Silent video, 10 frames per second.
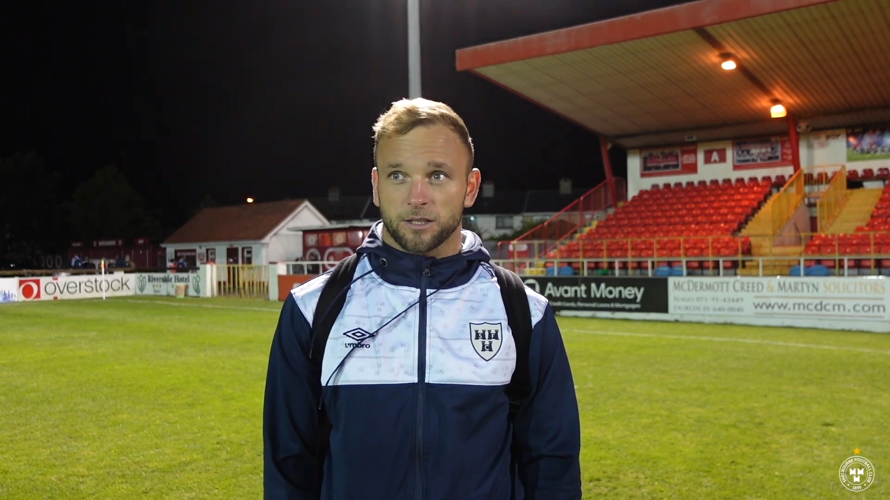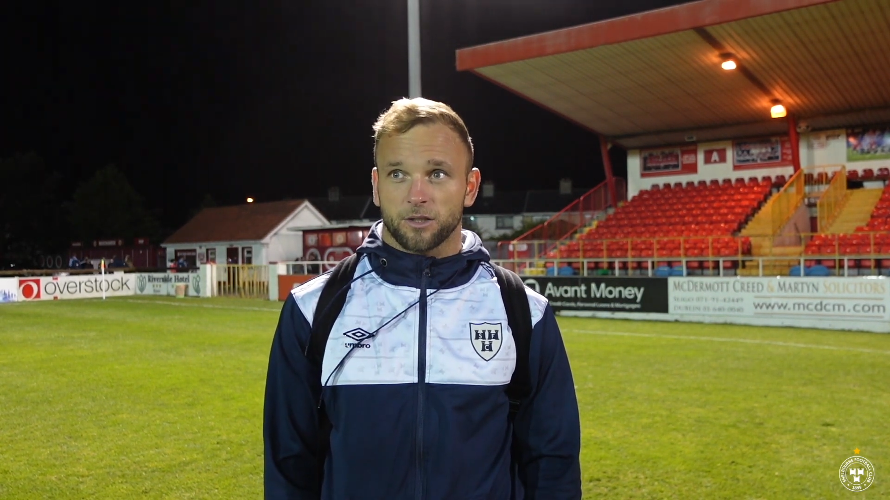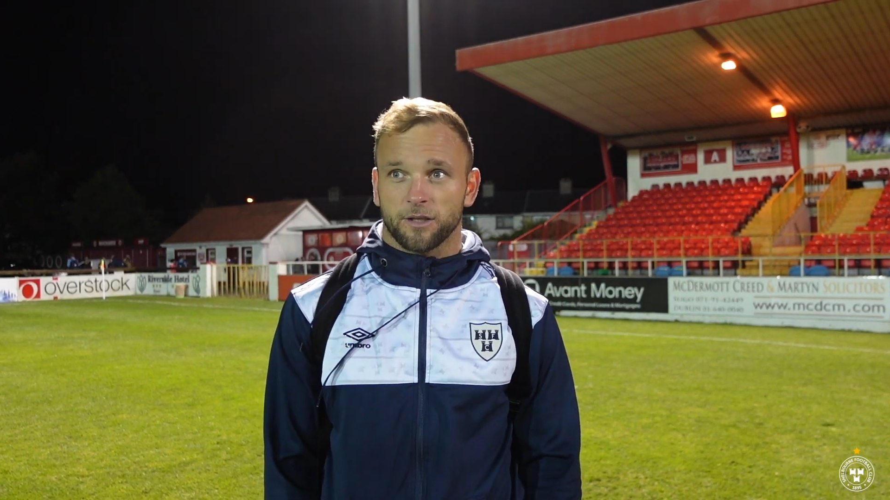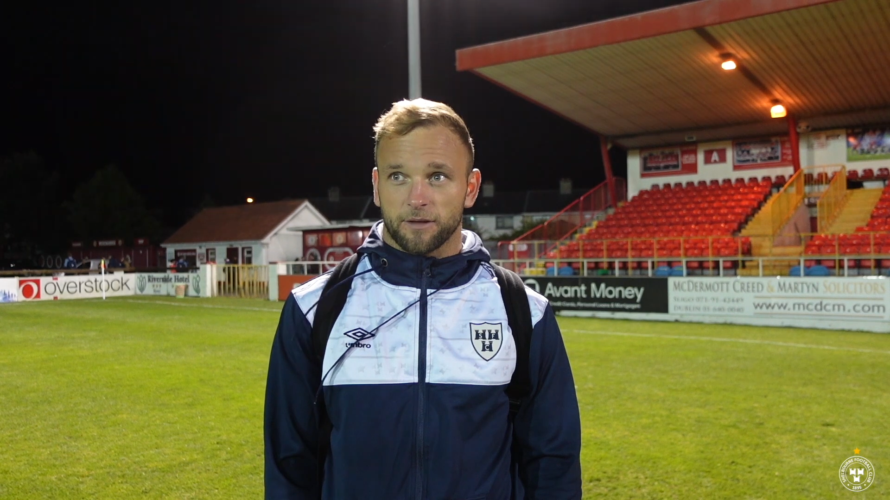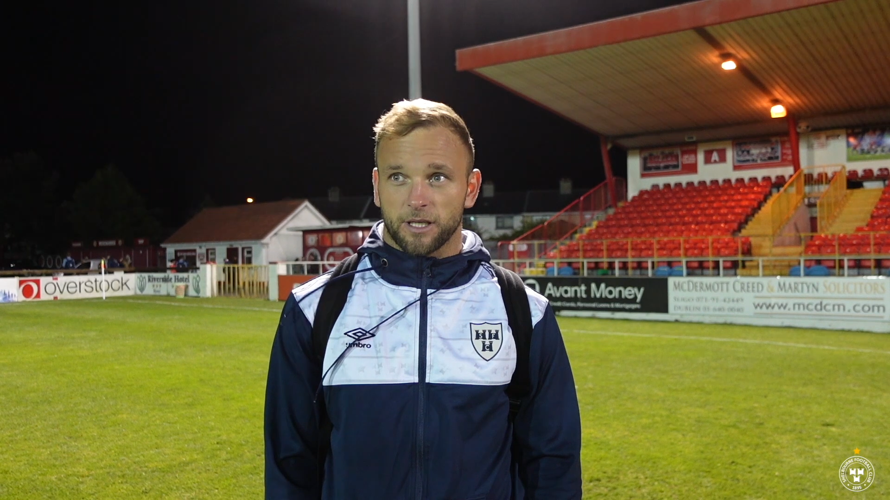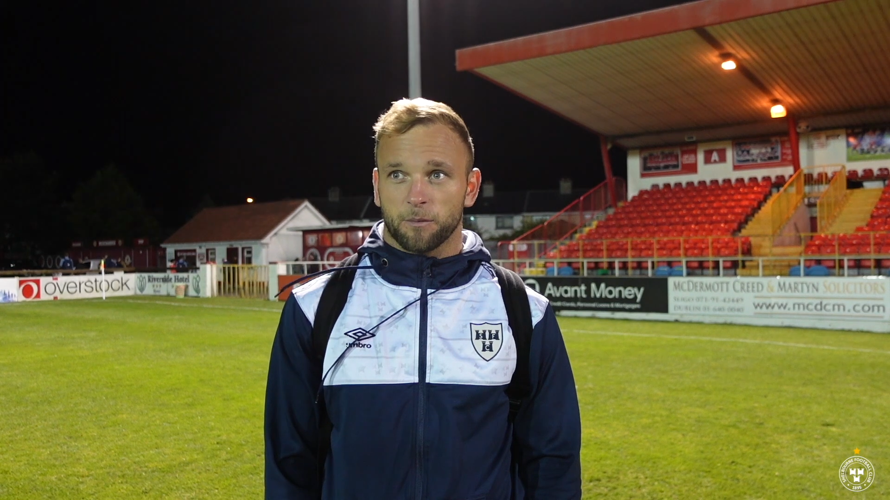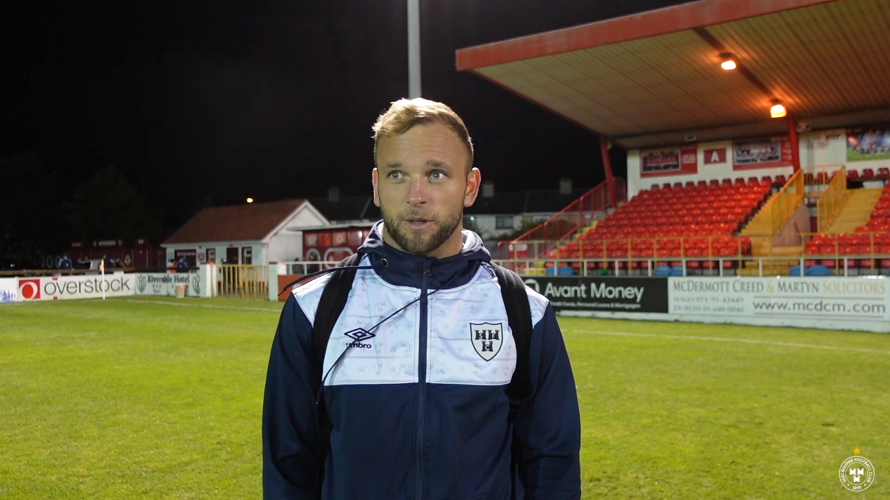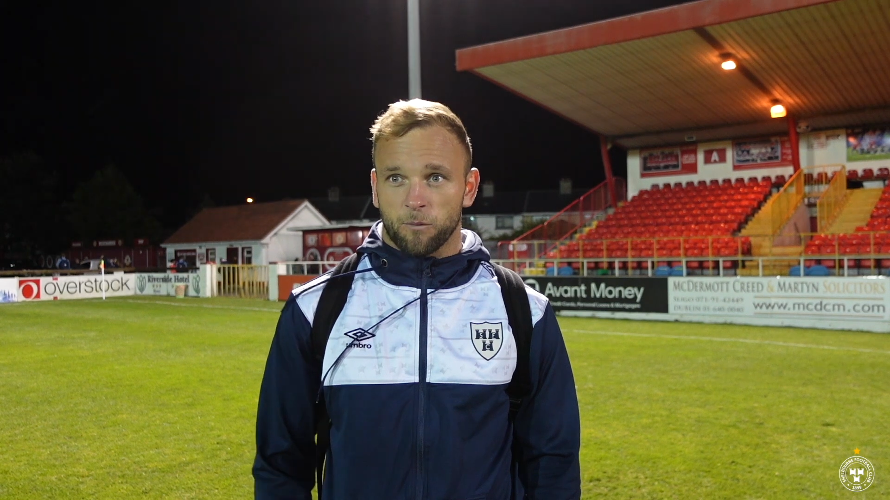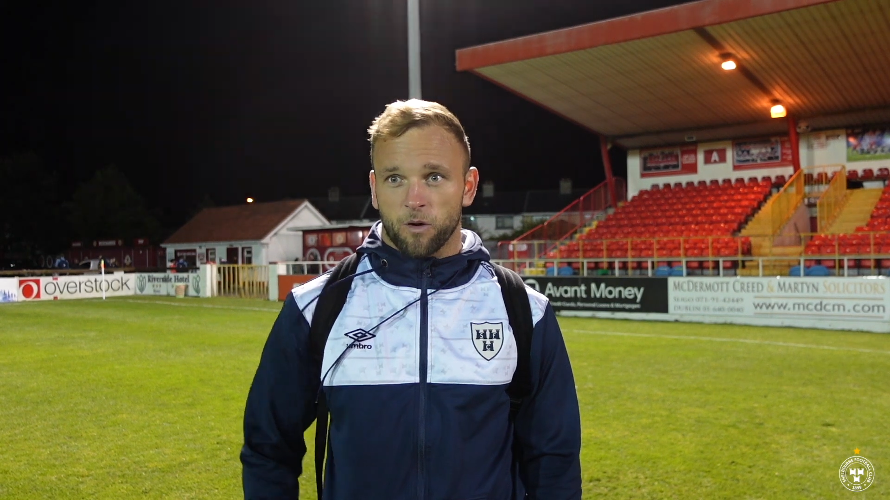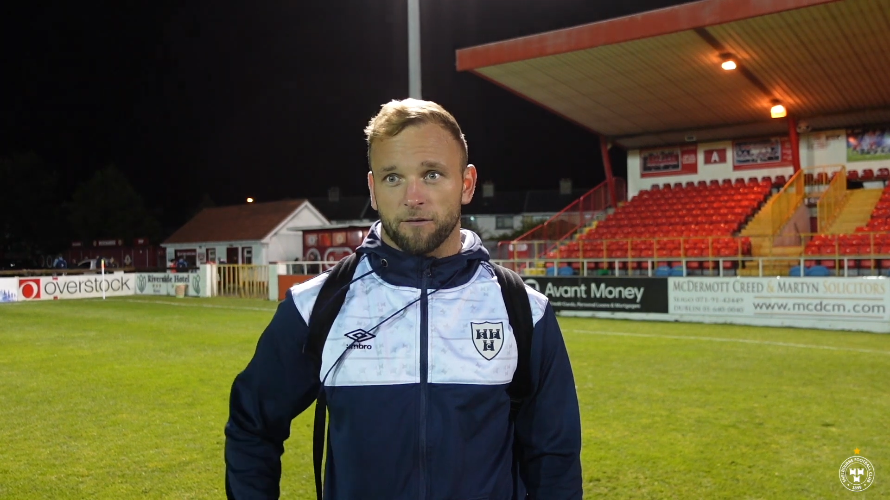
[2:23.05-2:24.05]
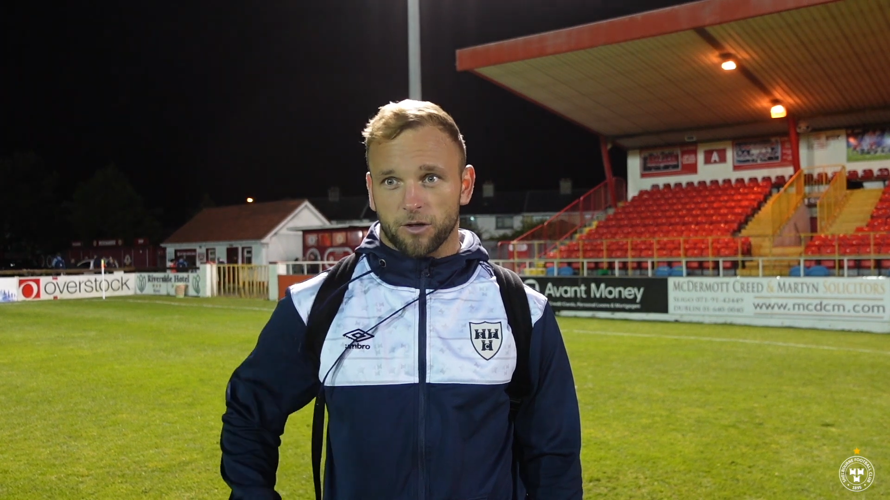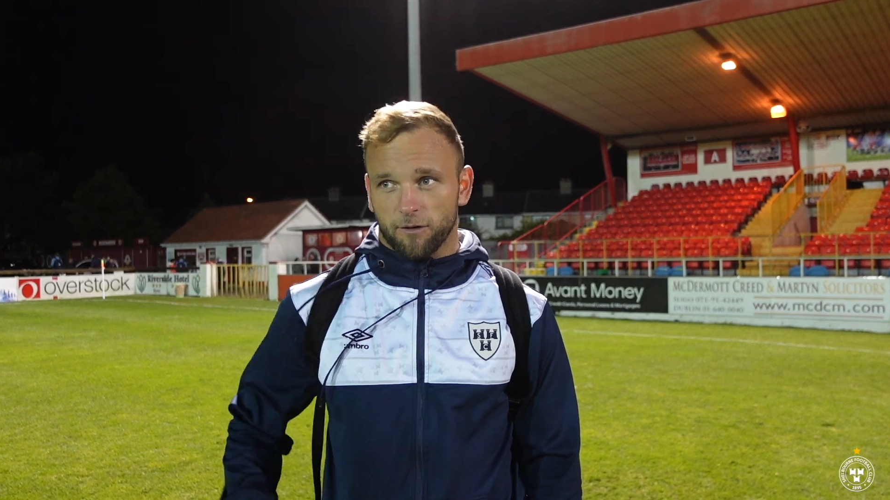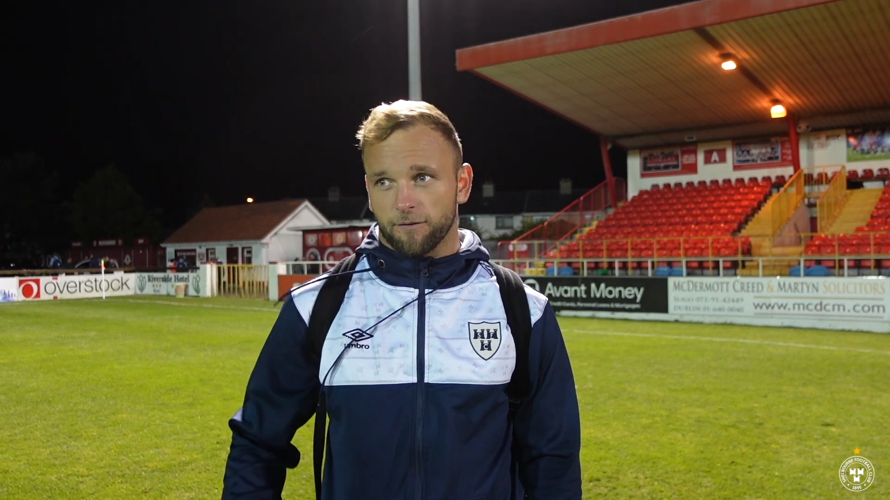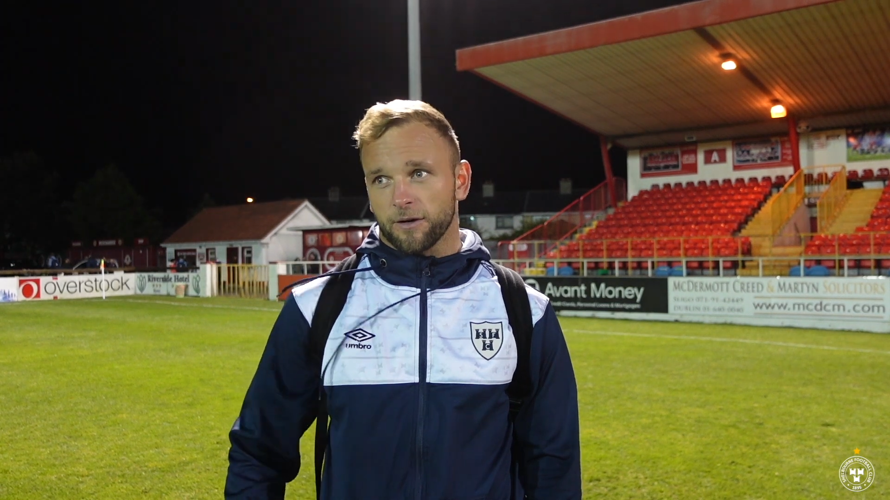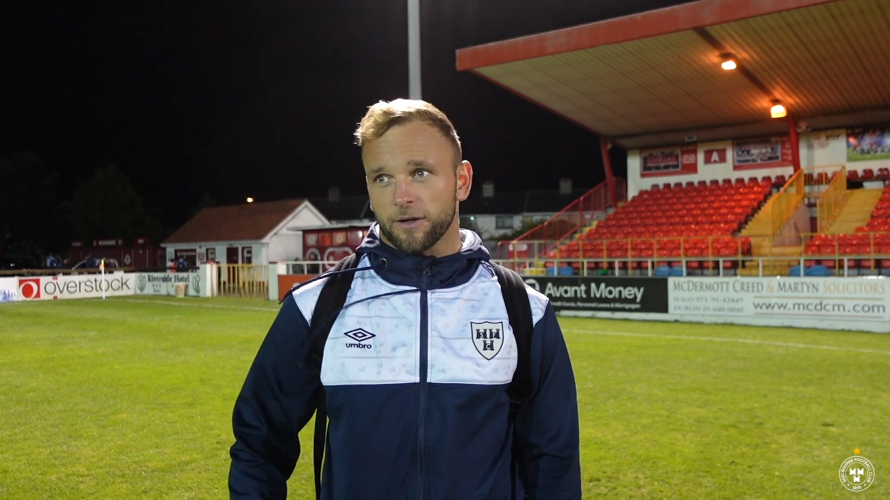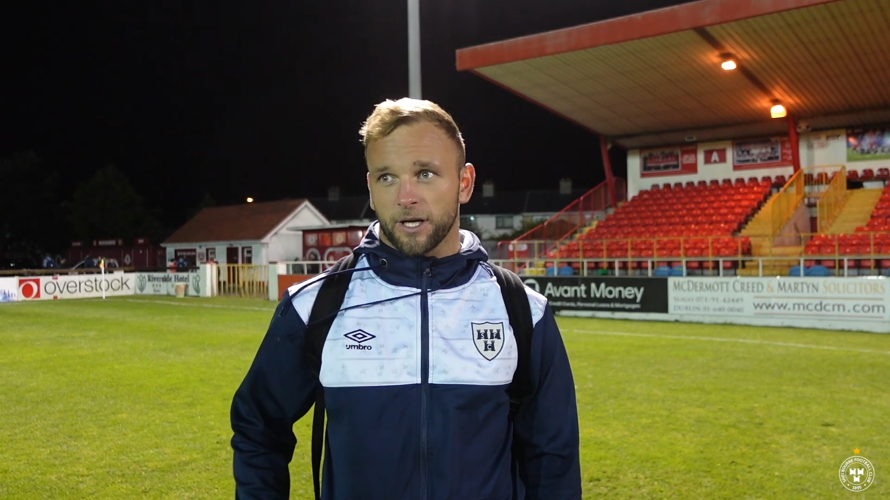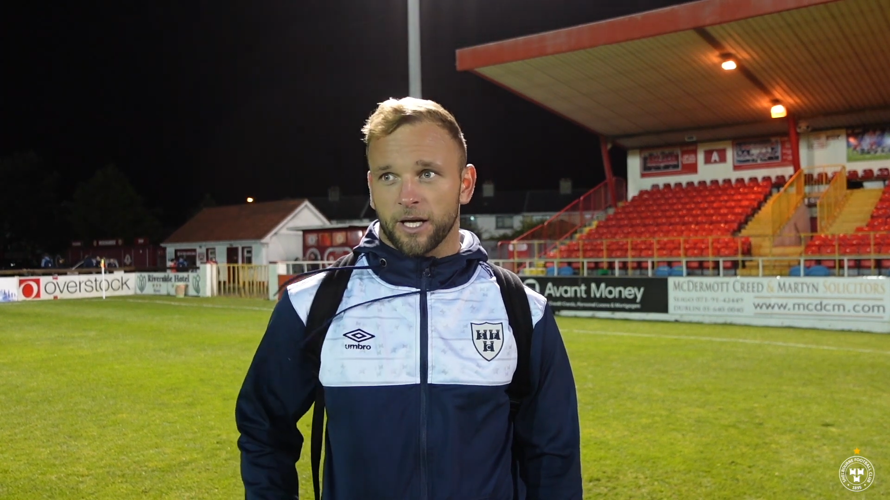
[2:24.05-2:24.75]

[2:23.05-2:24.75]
it's kind of a little bit more of a comfort,